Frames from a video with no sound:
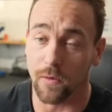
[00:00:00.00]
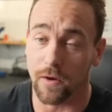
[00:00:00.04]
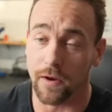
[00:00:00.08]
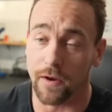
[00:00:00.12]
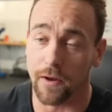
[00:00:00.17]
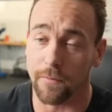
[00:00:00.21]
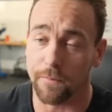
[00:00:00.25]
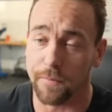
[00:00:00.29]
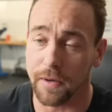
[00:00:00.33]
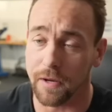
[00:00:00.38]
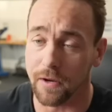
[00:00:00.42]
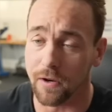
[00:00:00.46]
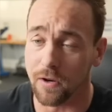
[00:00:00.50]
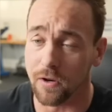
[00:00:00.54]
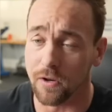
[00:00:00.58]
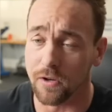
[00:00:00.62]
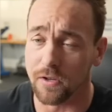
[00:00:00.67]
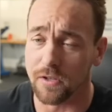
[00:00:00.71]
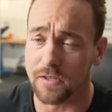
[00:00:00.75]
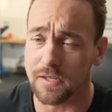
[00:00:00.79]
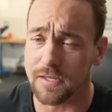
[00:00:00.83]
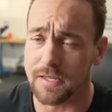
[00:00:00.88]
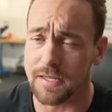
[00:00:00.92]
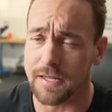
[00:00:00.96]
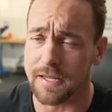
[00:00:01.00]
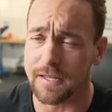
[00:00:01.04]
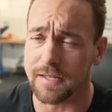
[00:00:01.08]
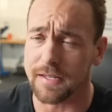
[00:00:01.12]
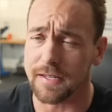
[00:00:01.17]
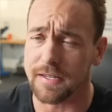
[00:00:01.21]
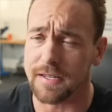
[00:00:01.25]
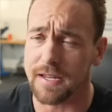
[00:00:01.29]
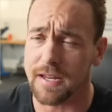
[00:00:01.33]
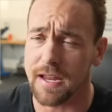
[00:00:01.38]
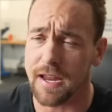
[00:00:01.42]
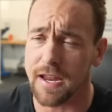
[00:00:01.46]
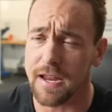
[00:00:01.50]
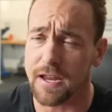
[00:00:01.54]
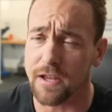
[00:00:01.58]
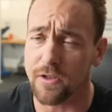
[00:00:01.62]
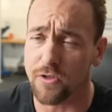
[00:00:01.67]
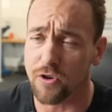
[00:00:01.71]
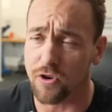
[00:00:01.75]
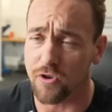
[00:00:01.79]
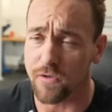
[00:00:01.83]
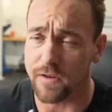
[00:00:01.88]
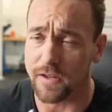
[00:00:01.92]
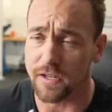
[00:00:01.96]
what appears that
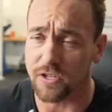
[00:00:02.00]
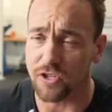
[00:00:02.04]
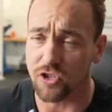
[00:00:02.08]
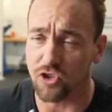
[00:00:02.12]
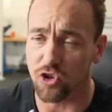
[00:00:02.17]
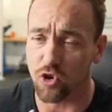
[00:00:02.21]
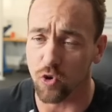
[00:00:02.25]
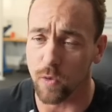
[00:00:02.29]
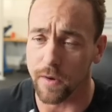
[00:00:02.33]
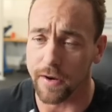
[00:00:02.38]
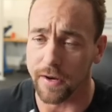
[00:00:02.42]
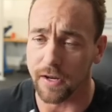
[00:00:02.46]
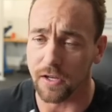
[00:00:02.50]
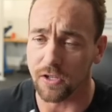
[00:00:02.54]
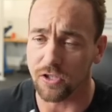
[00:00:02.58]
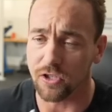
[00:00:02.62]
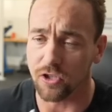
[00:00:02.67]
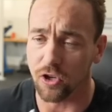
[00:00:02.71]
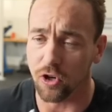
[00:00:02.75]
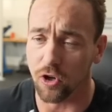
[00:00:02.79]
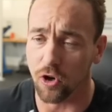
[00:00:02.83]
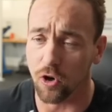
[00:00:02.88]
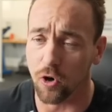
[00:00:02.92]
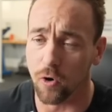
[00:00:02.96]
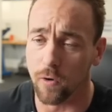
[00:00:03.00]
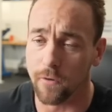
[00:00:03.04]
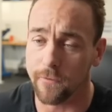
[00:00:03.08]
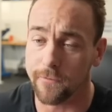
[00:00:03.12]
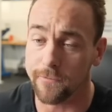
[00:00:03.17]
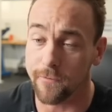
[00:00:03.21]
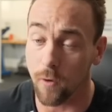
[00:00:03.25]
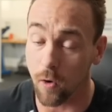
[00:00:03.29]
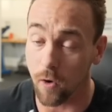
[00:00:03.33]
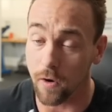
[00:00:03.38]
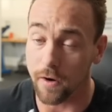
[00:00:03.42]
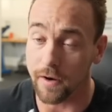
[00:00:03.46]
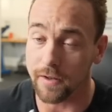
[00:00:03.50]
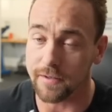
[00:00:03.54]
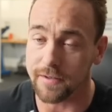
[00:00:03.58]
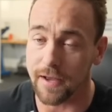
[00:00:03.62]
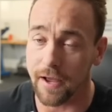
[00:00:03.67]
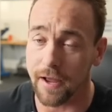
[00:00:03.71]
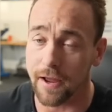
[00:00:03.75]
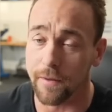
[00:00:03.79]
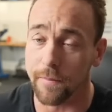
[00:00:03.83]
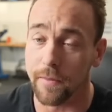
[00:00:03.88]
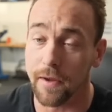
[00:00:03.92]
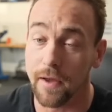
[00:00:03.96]
Taylor is doing. So 4 at a
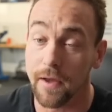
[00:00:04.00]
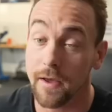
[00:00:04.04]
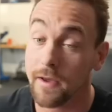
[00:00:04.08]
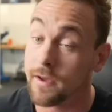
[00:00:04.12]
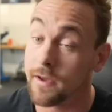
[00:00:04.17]
time